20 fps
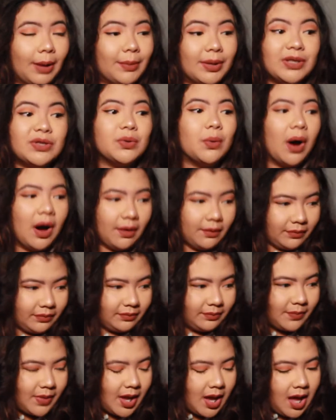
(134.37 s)
like 12,
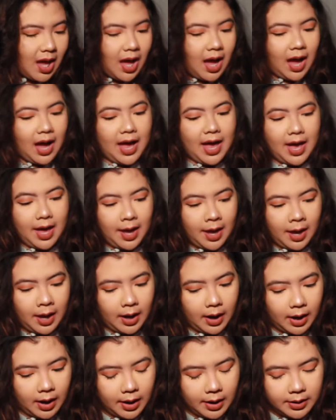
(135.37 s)

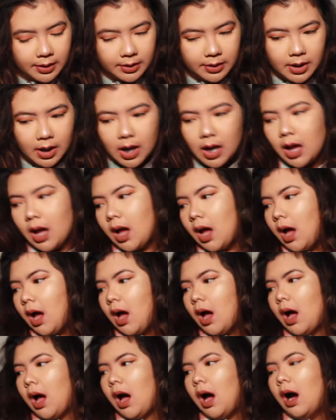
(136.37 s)
and
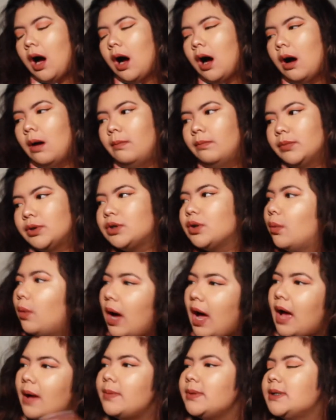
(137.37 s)
so
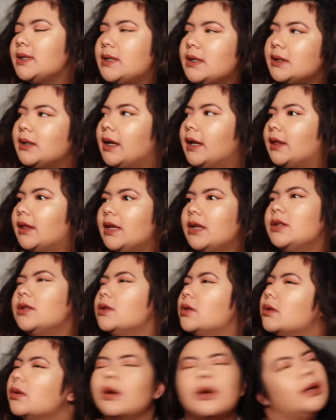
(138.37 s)
what happens is, like,
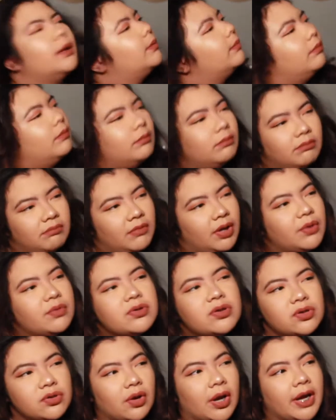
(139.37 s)
things started, it
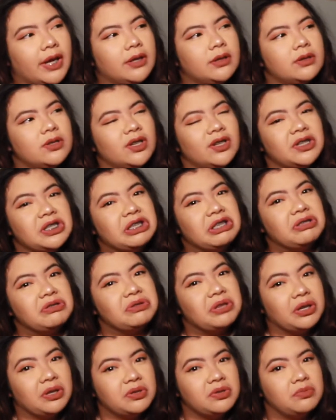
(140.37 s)
was strange in a
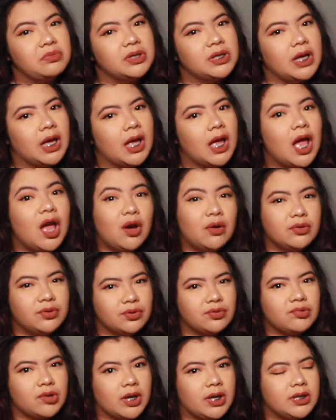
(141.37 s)
sense, I guess you would say. It
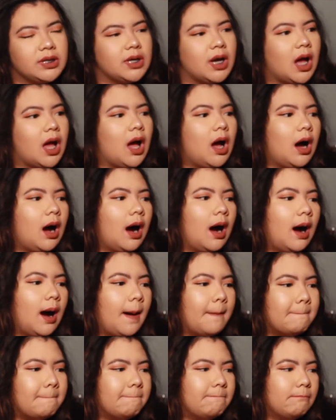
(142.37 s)
was strange.
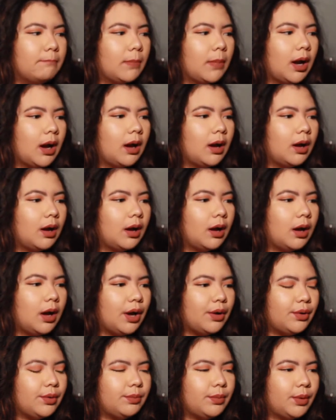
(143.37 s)
I
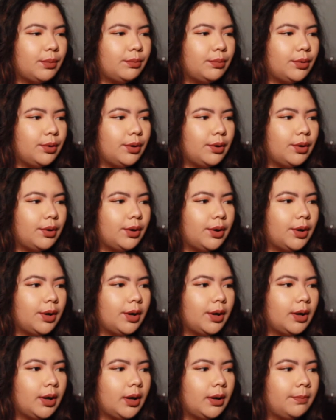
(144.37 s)

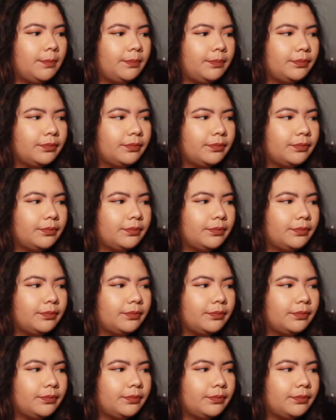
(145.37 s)
remember